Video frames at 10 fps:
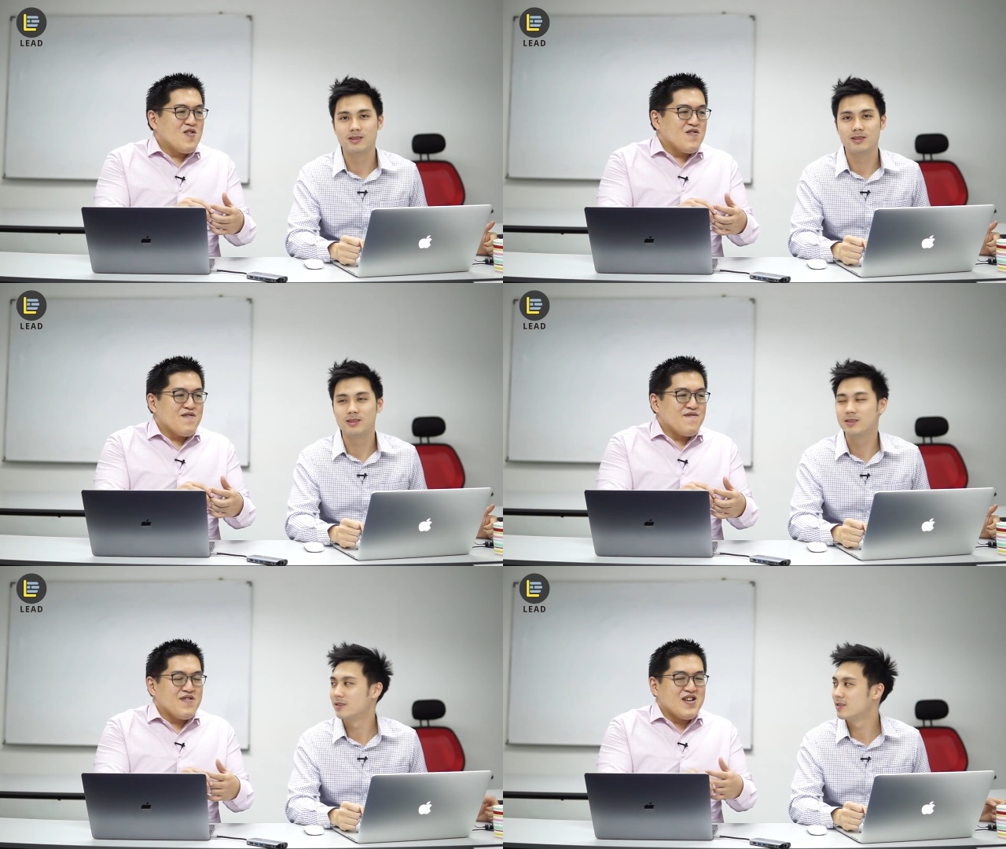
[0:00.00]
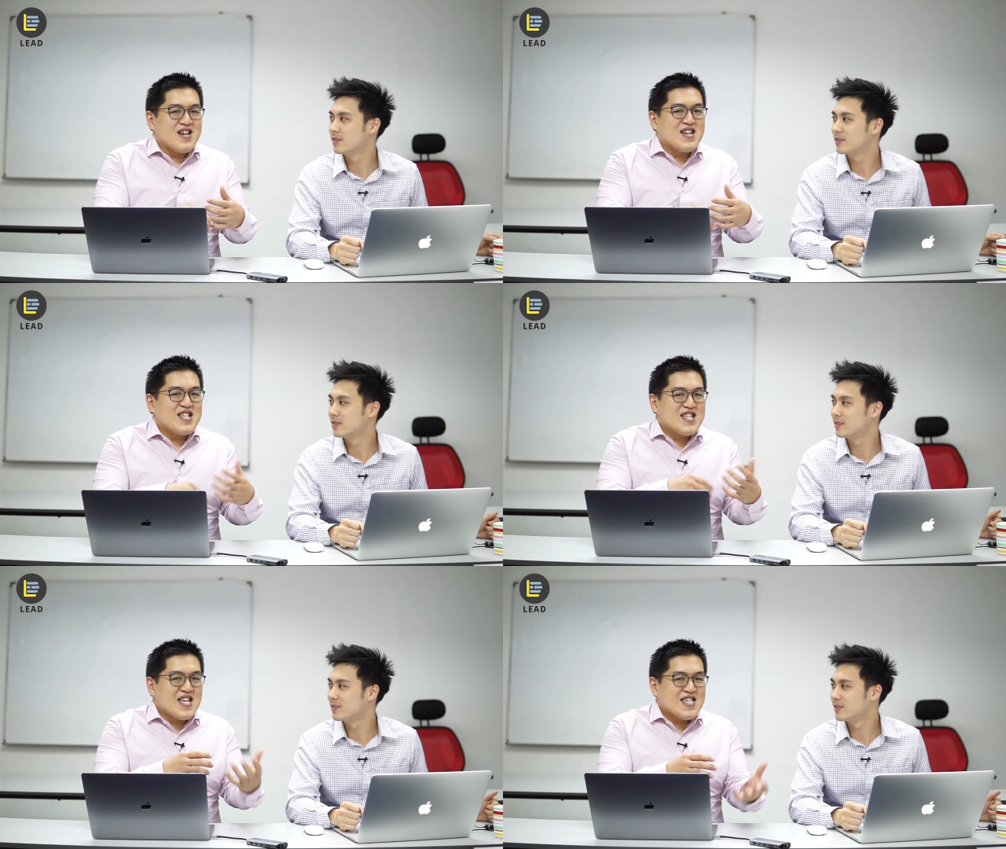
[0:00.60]
Speaker 1: a lot of
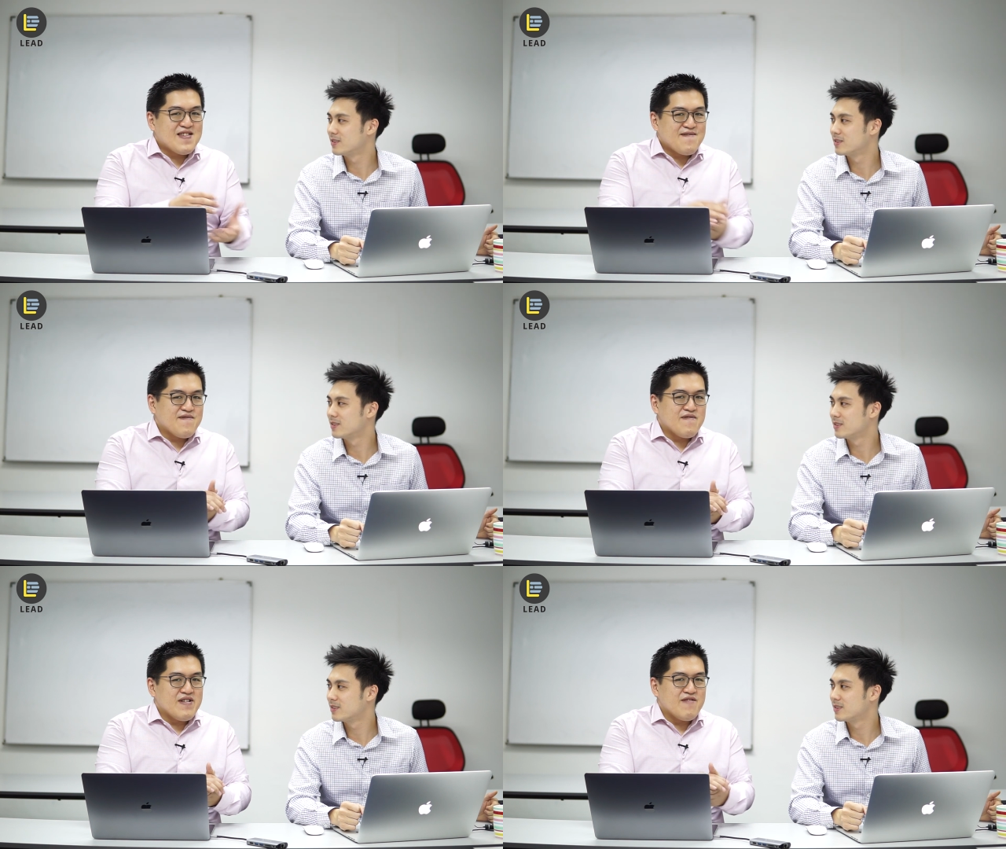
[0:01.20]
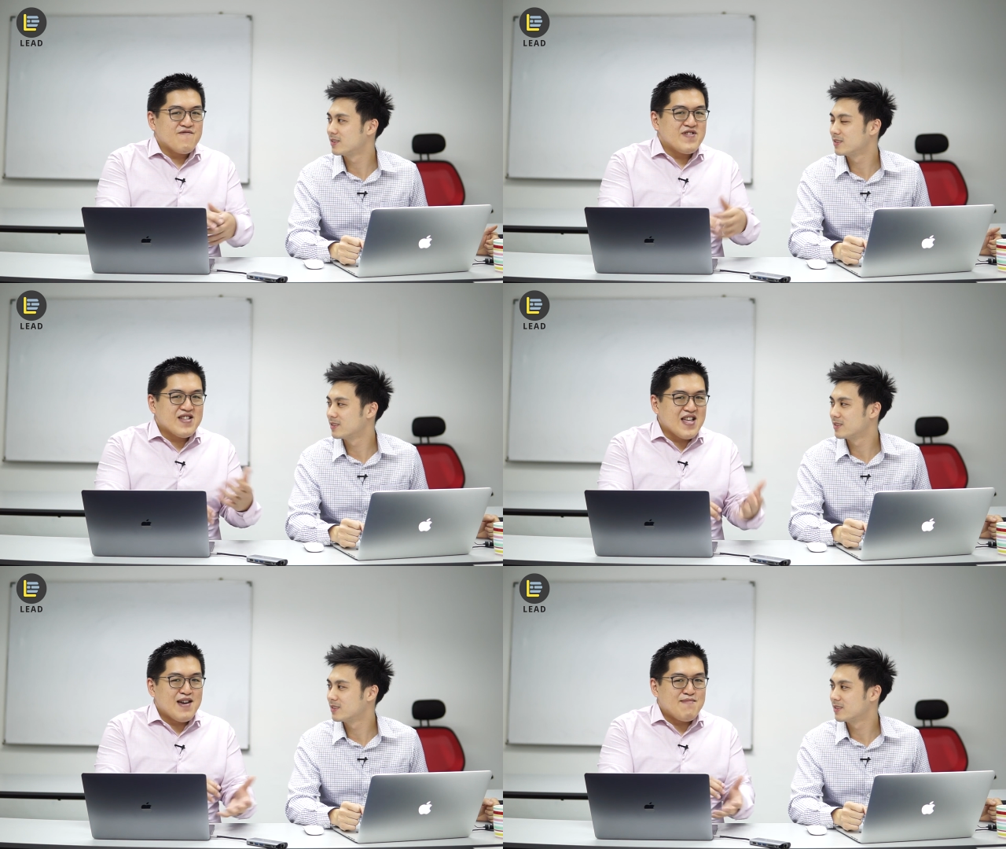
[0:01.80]
intensive
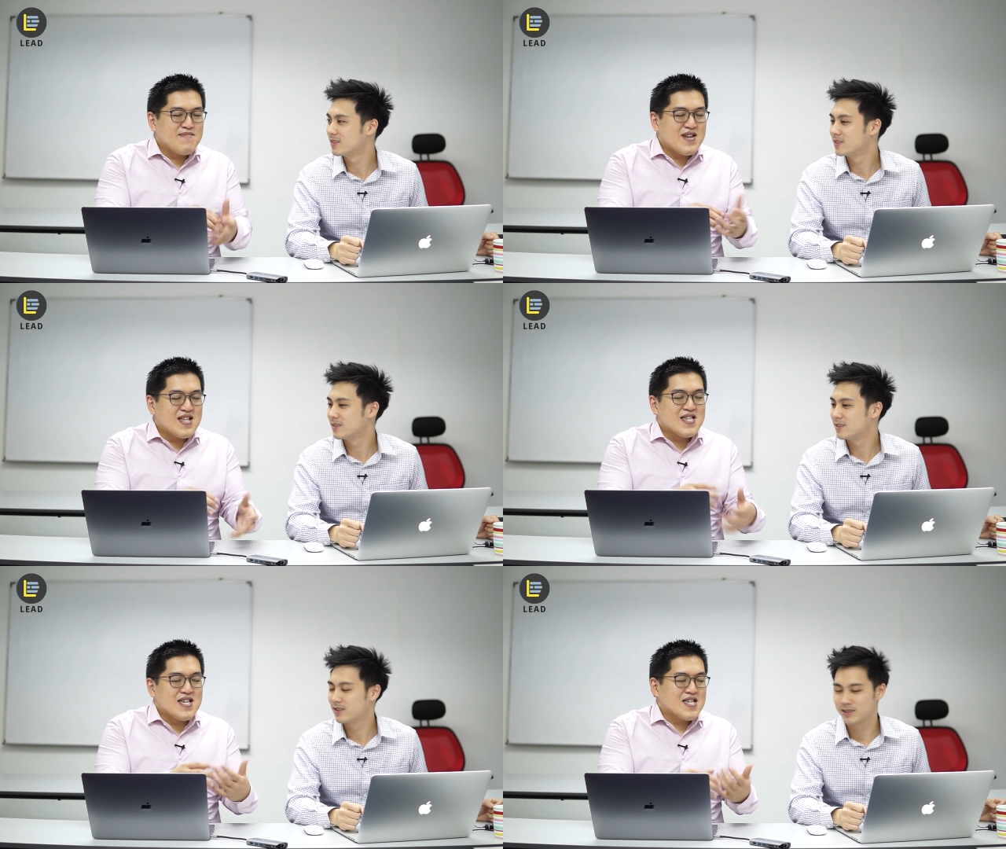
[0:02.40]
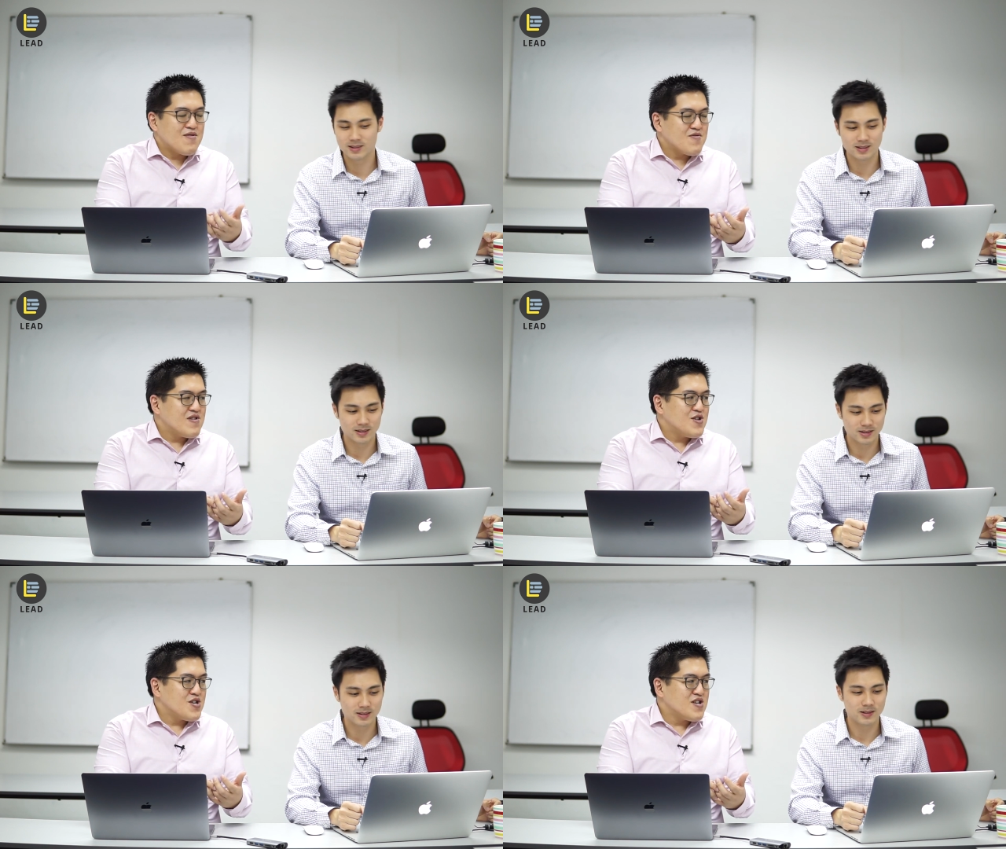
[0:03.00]
real-time data science
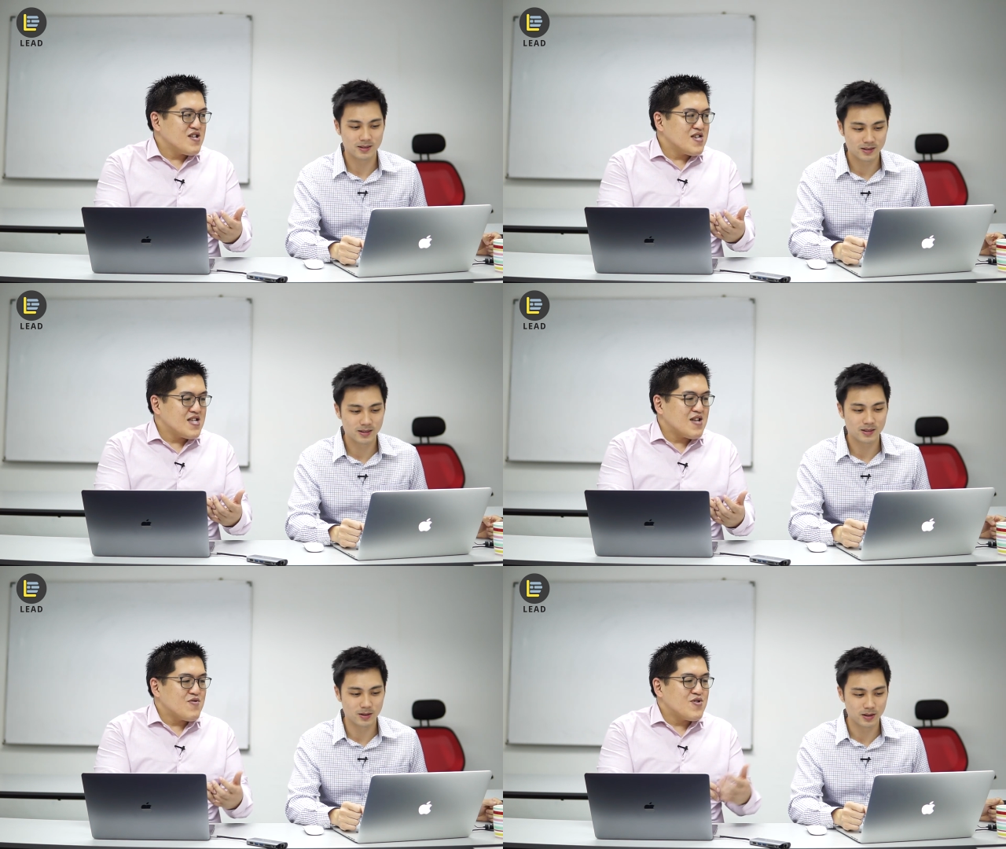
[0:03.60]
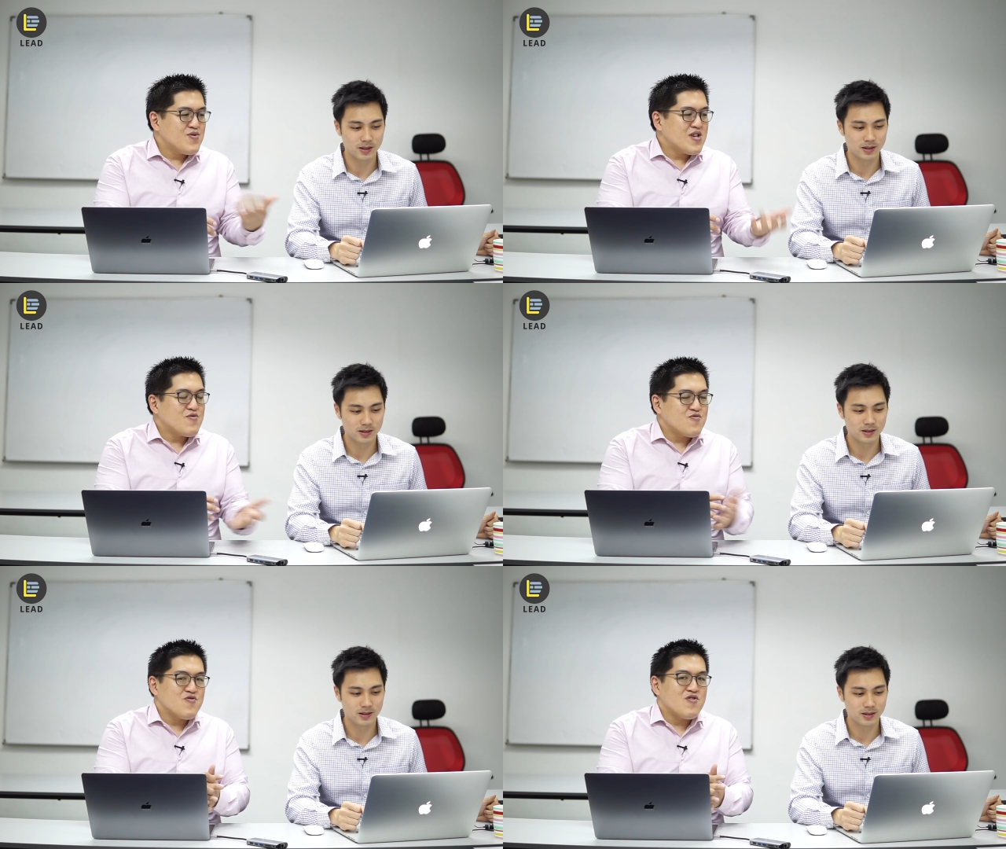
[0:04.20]
calculations, they will use that
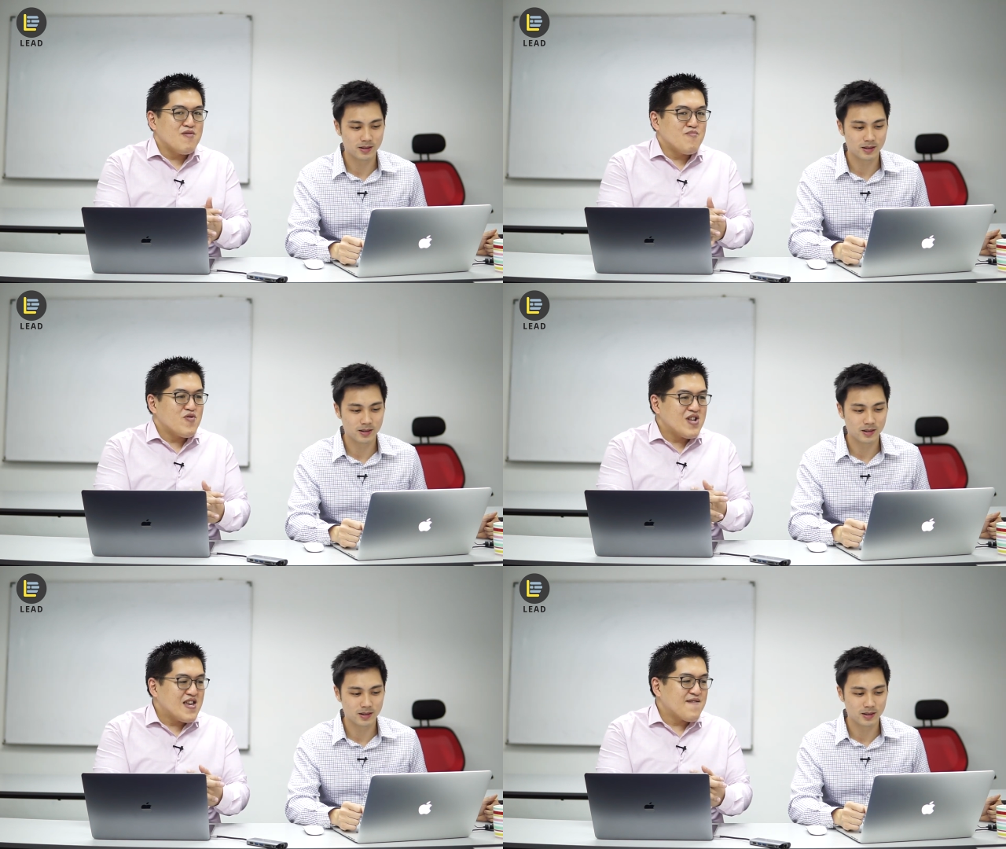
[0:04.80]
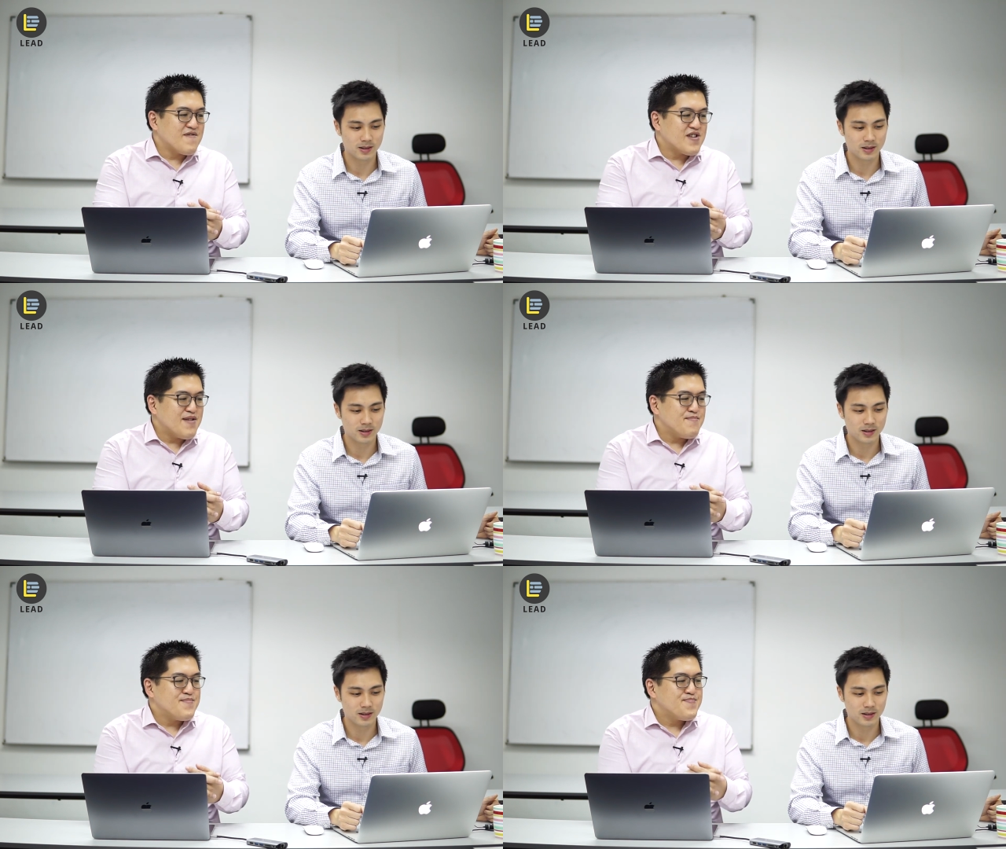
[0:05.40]
to do a lot of modeling for
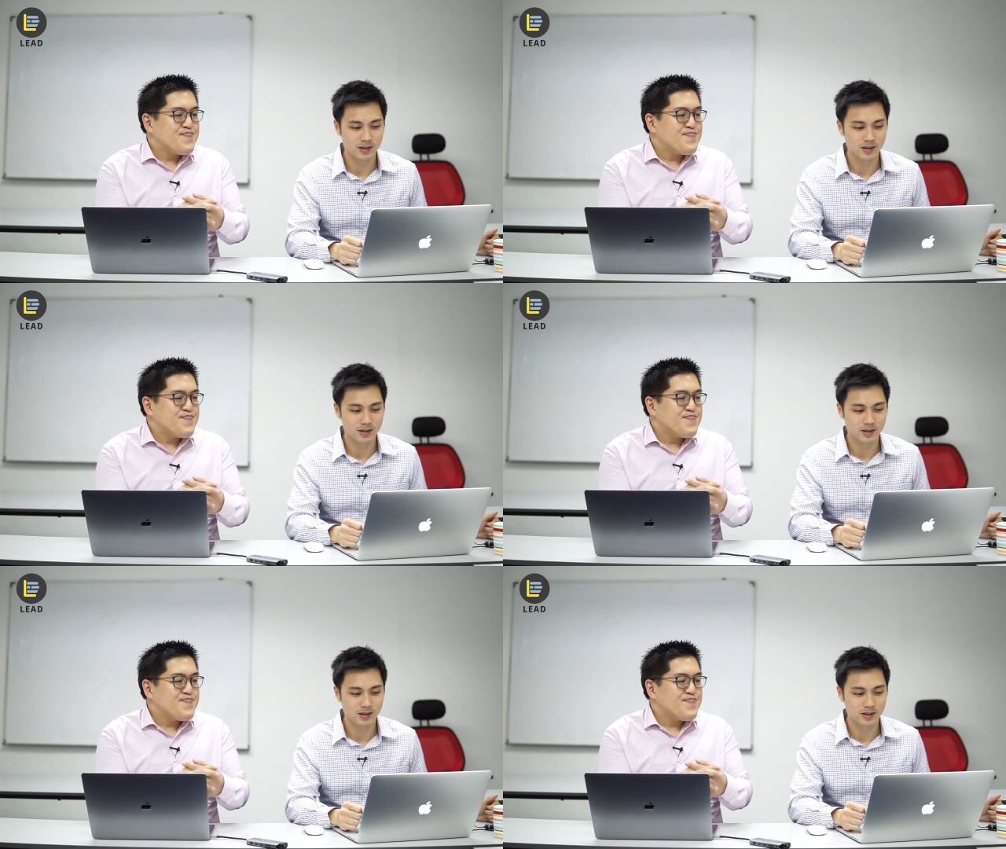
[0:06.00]
them.